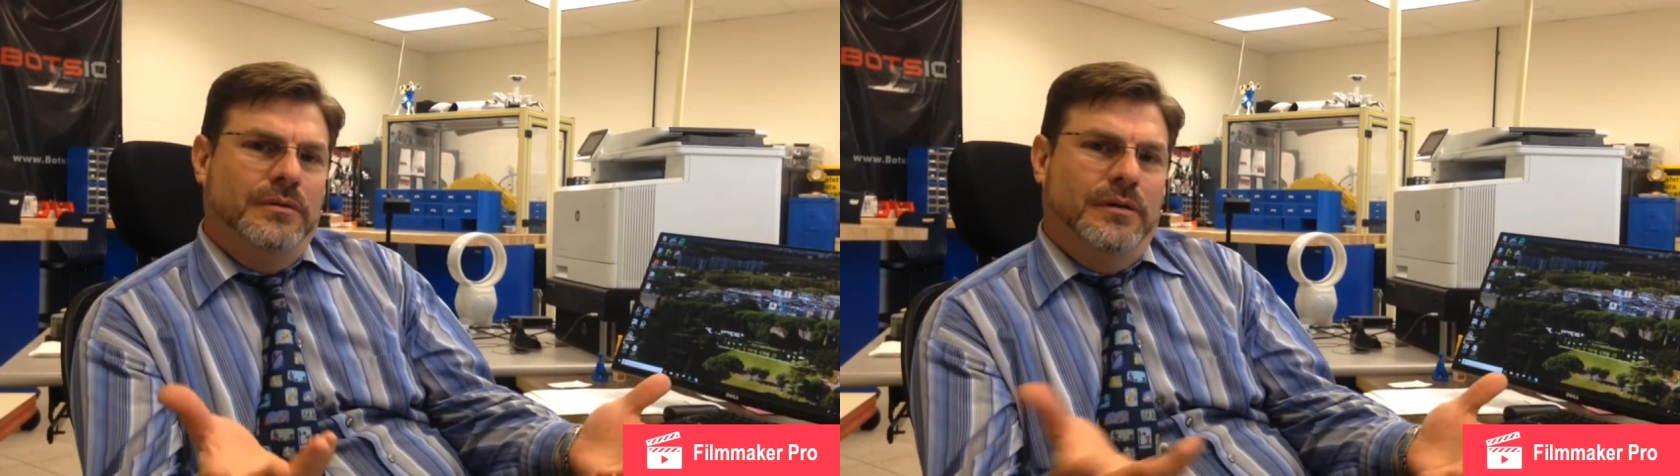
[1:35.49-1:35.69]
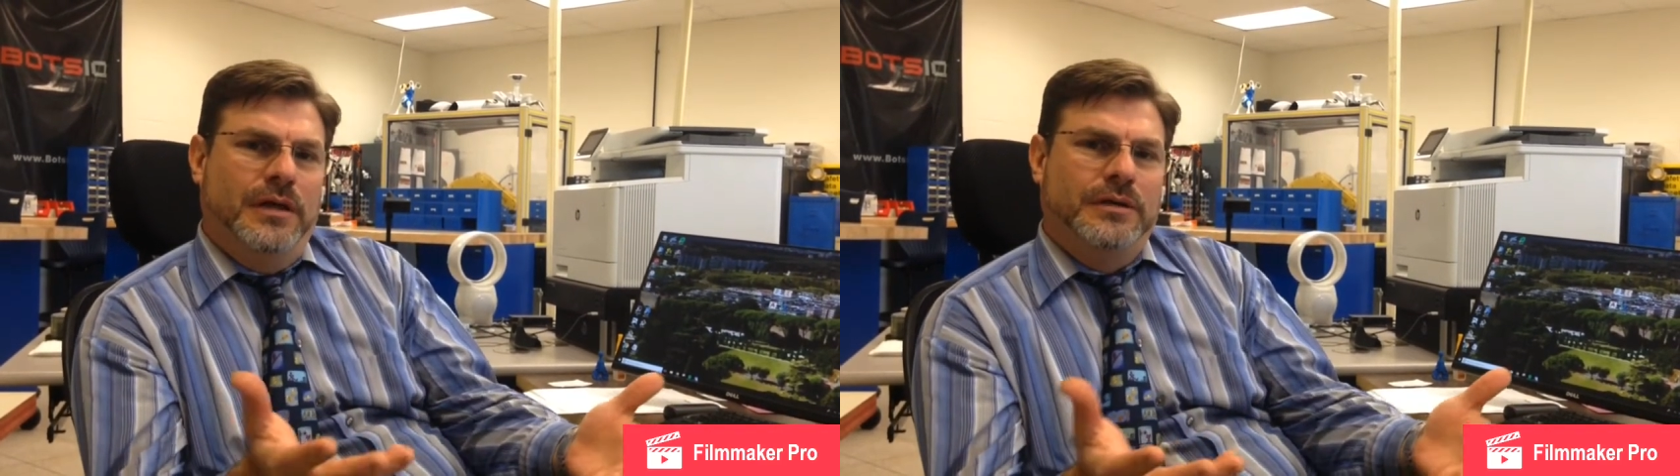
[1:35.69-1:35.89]

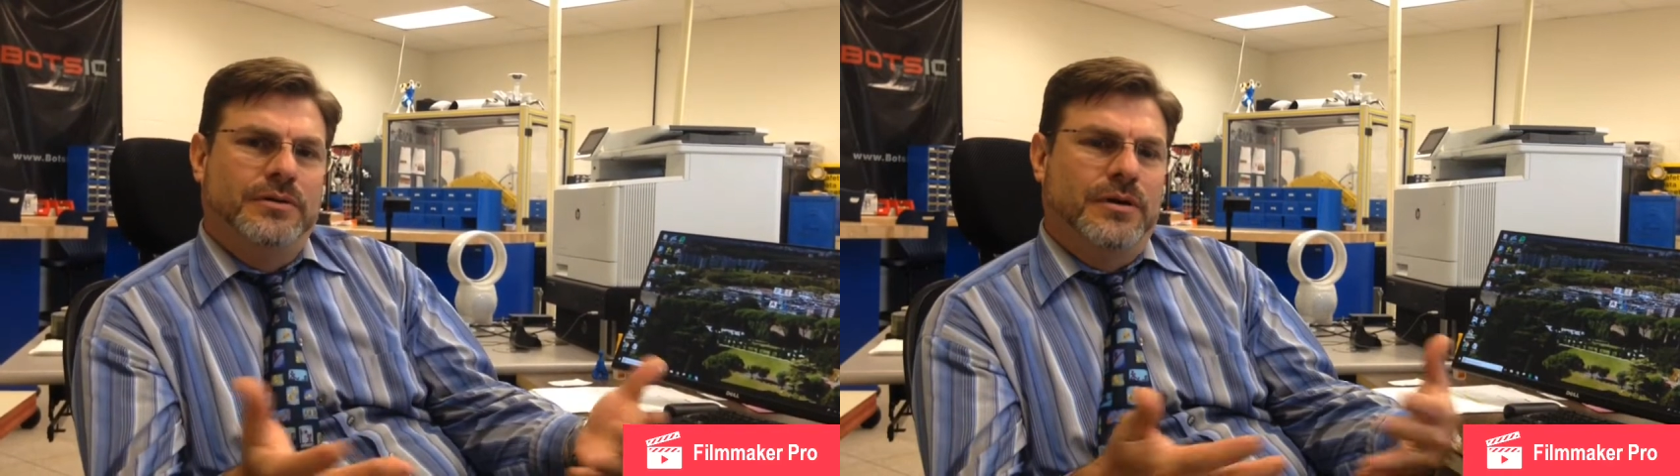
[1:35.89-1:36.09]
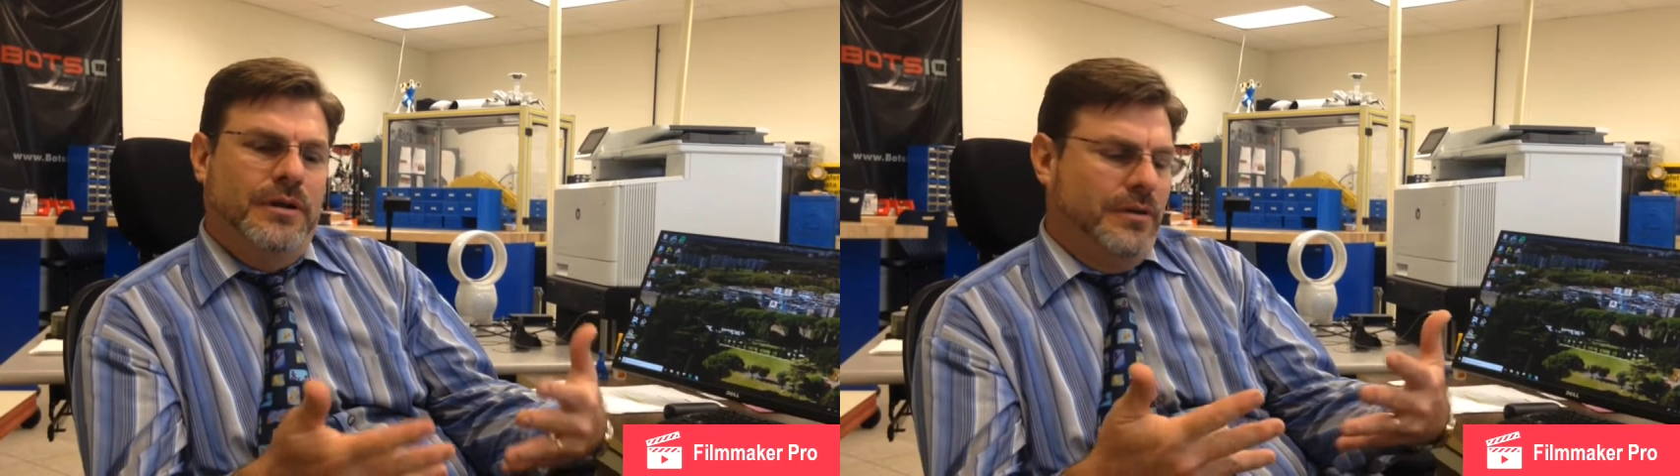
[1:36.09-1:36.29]

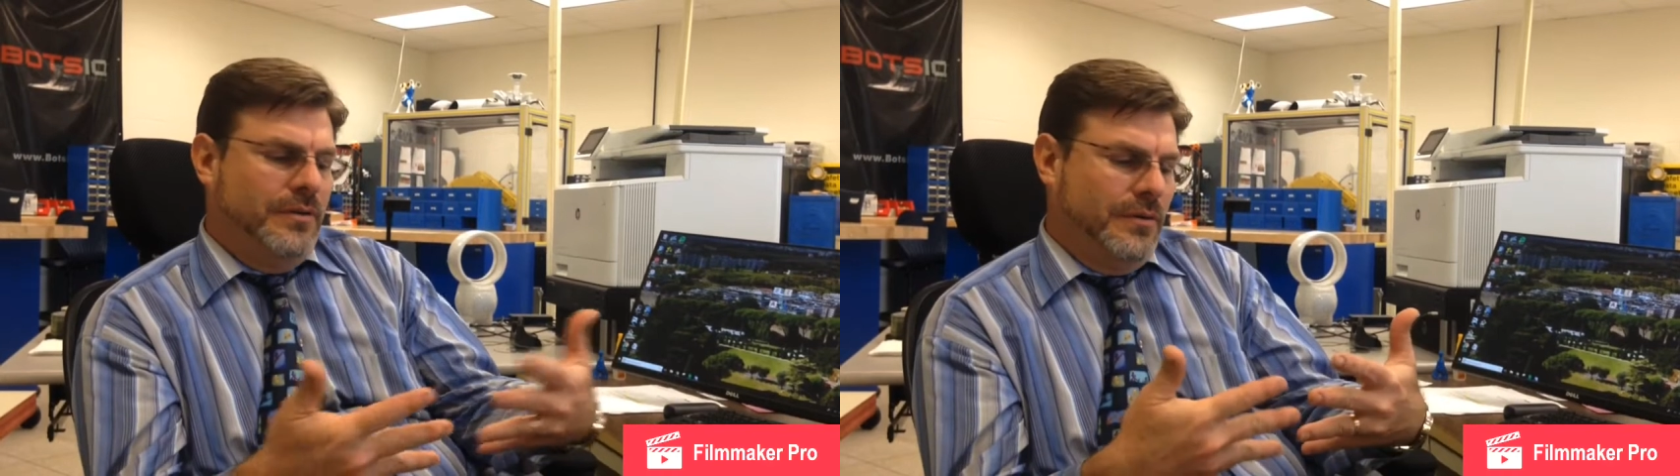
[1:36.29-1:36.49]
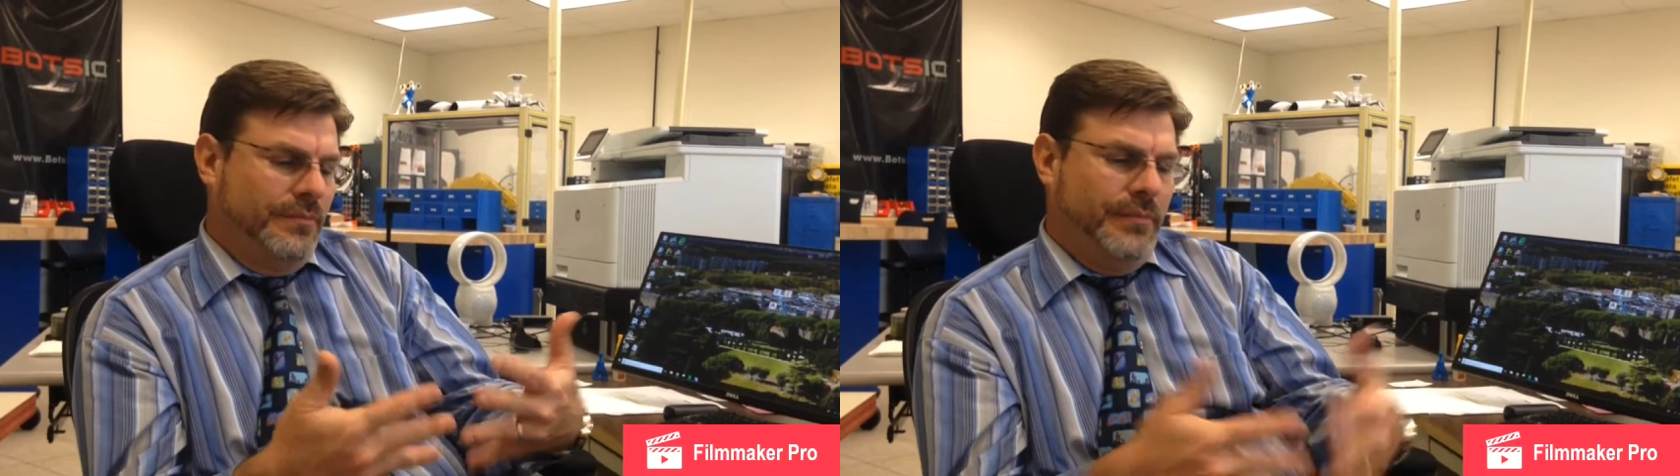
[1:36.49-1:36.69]
electronic,
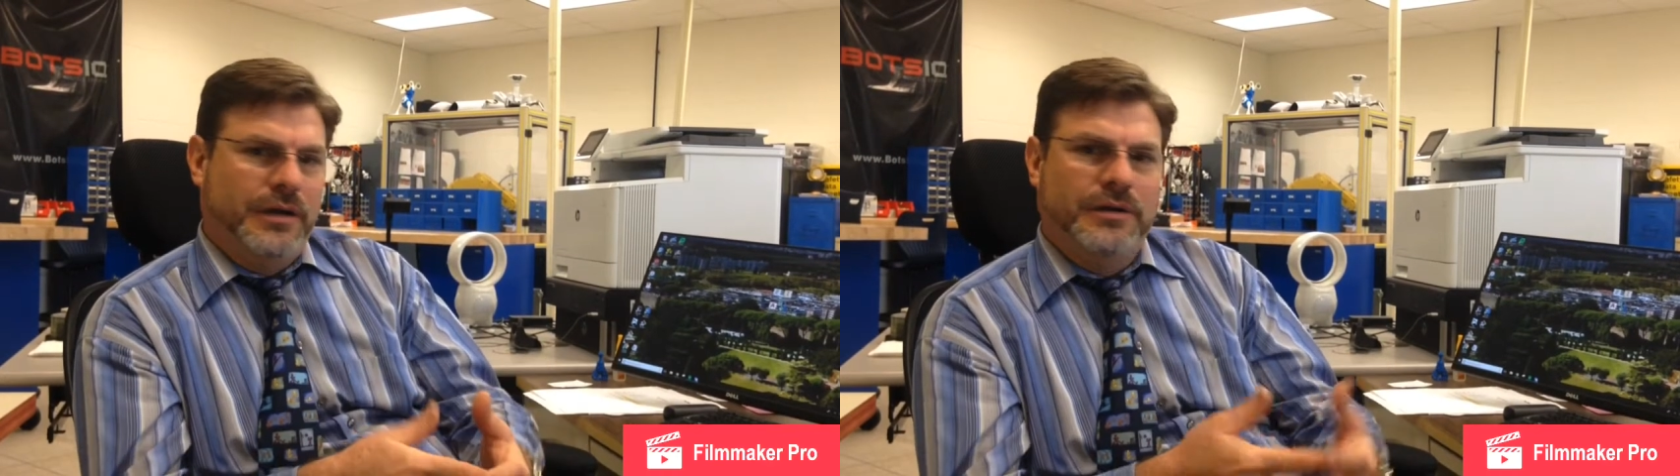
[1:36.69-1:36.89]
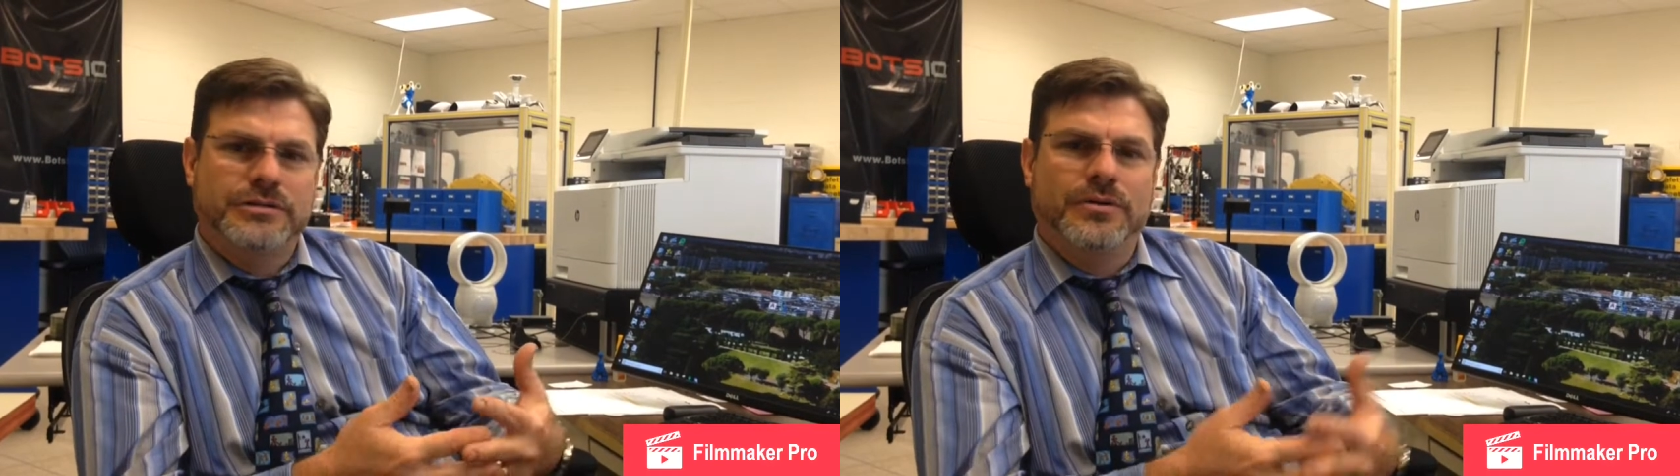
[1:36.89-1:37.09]
or
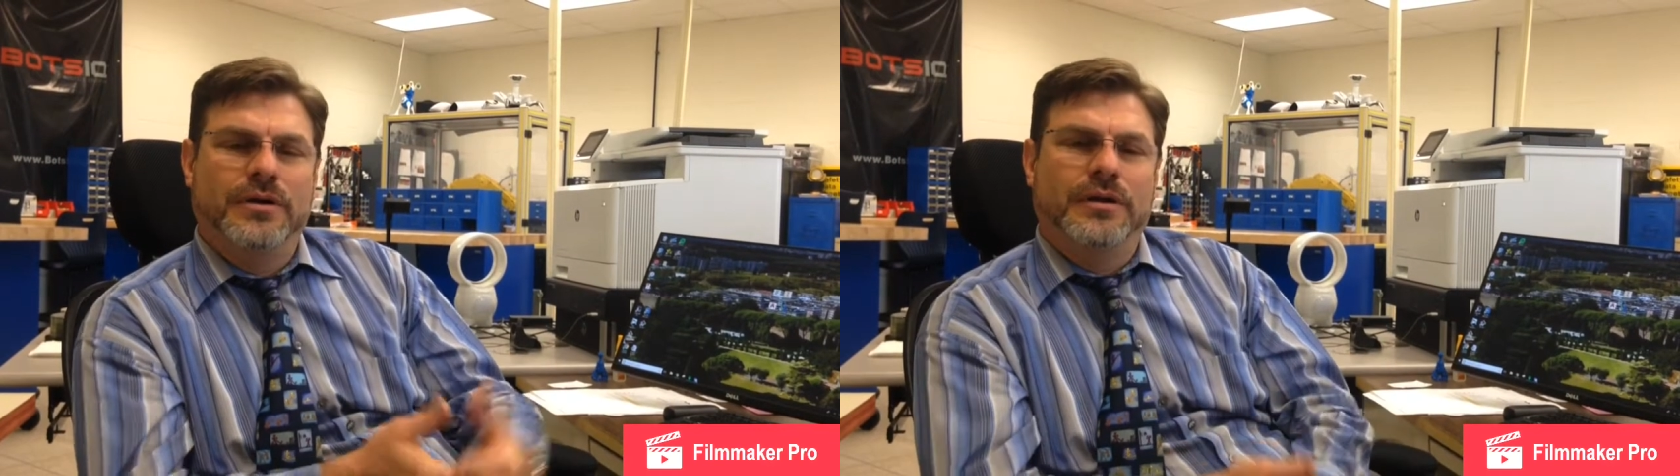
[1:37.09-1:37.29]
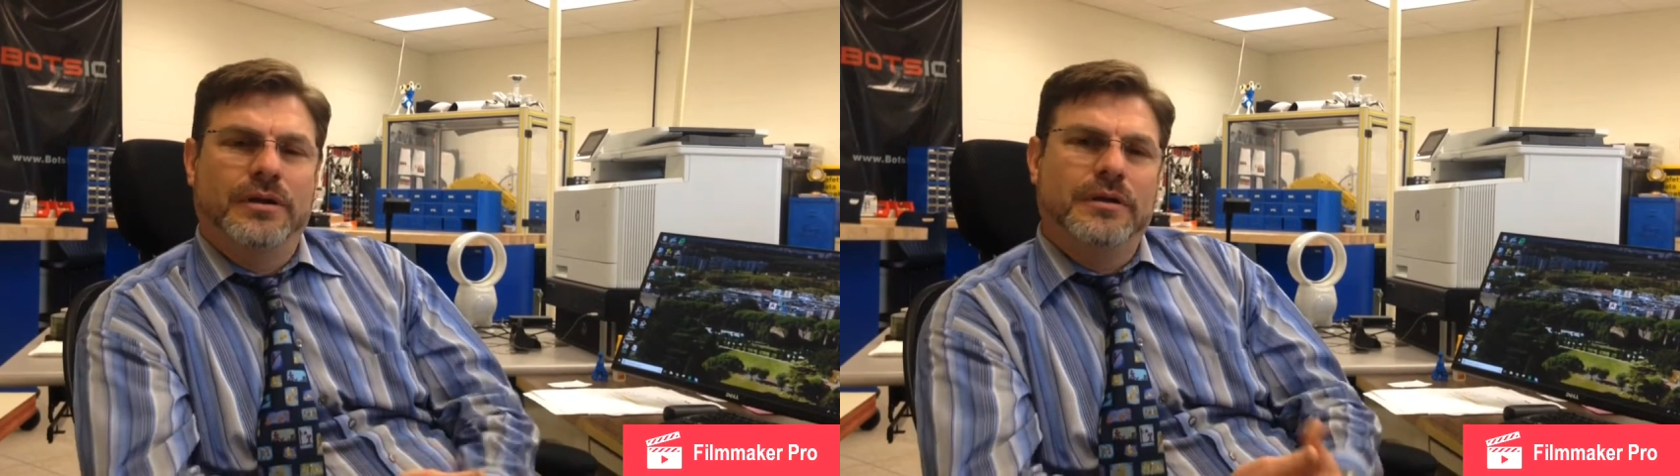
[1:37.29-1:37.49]

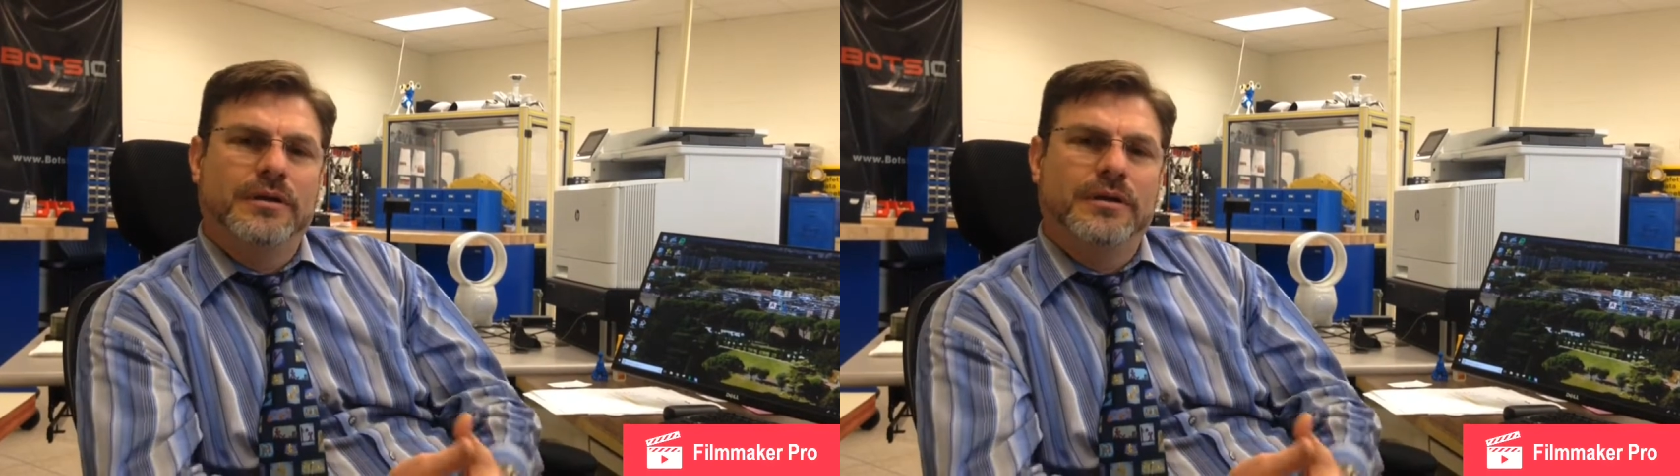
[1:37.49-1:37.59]
mechatronic